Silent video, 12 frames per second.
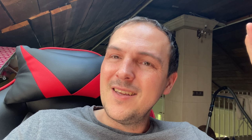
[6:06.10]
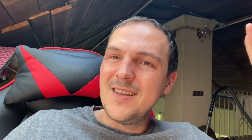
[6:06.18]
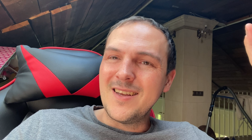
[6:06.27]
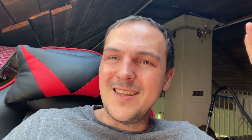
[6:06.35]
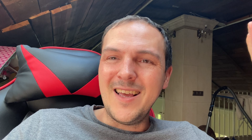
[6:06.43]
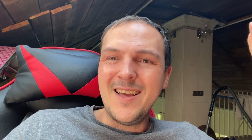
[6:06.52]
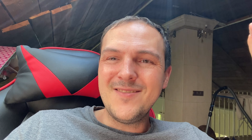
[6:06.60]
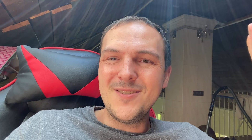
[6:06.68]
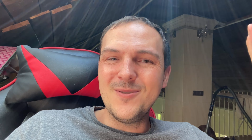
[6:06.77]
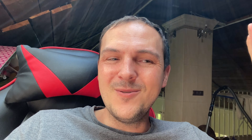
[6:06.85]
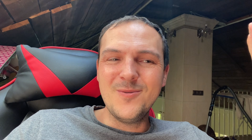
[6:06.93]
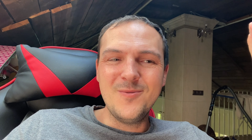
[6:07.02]
gonna have
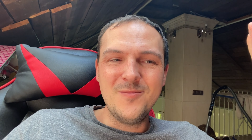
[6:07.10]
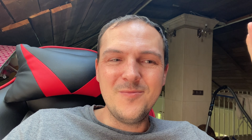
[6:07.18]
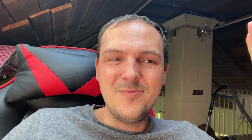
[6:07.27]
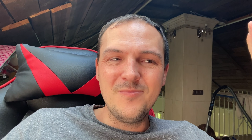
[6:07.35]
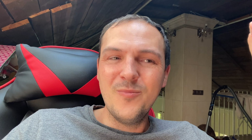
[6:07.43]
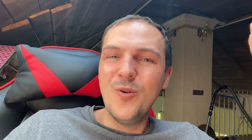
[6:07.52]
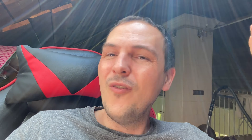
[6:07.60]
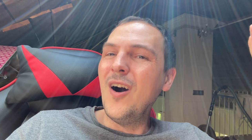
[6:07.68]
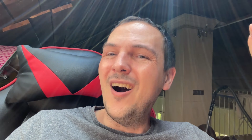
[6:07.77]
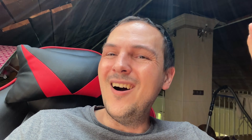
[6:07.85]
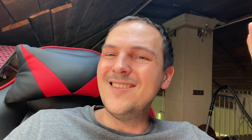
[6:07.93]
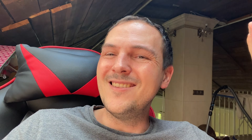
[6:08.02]
to move
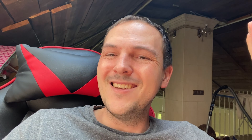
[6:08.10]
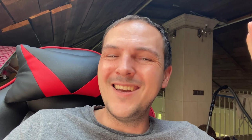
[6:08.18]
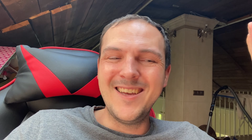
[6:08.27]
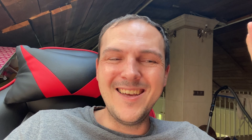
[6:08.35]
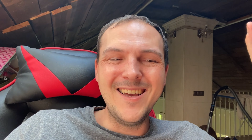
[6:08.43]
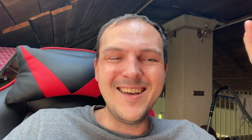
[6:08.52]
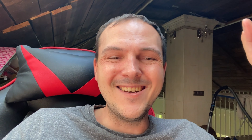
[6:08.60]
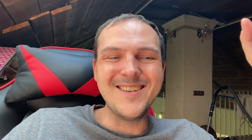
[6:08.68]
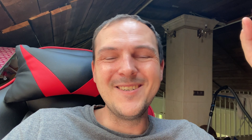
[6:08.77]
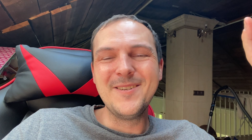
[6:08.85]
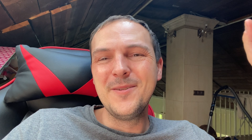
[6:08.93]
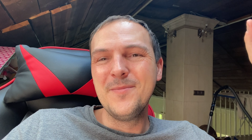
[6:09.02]
on.
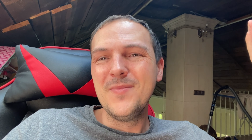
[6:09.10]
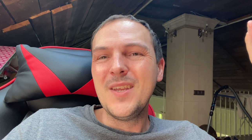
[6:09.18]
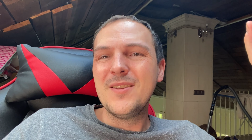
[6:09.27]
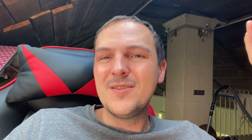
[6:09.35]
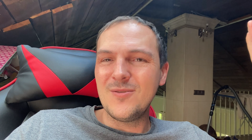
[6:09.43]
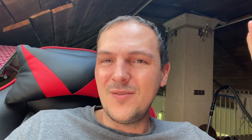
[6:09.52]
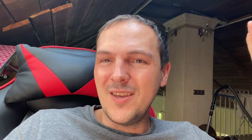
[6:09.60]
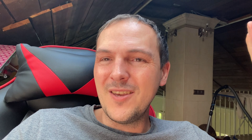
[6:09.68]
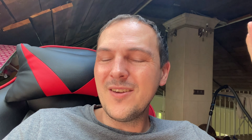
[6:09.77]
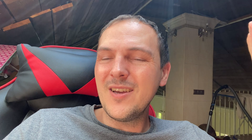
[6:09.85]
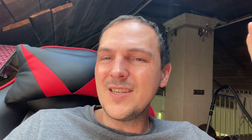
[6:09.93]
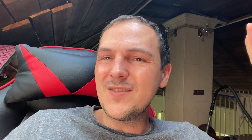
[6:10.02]
So thank
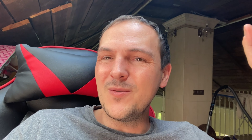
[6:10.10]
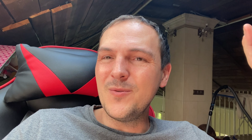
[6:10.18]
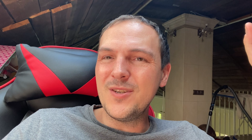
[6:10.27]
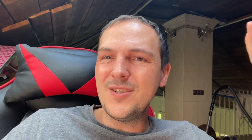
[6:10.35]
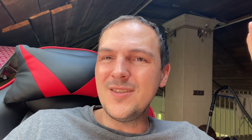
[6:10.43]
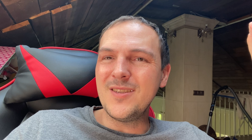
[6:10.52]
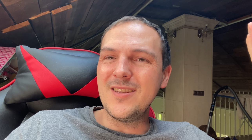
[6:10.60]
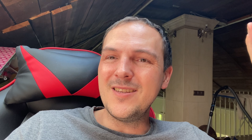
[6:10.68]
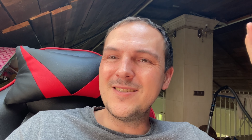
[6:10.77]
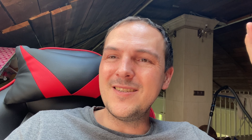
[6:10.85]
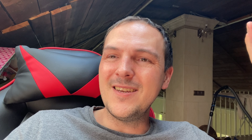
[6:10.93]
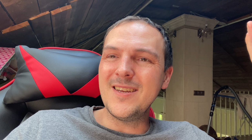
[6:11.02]
you guys for watching, and
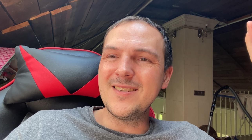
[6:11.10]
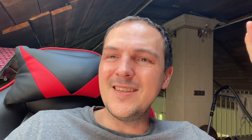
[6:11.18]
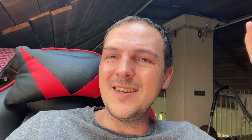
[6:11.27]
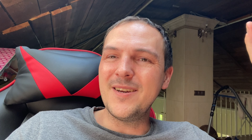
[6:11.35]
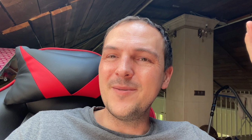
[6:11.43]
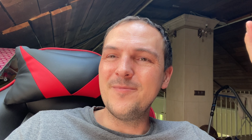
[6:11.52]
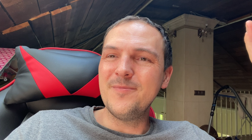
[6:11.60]
I'll see you guys later.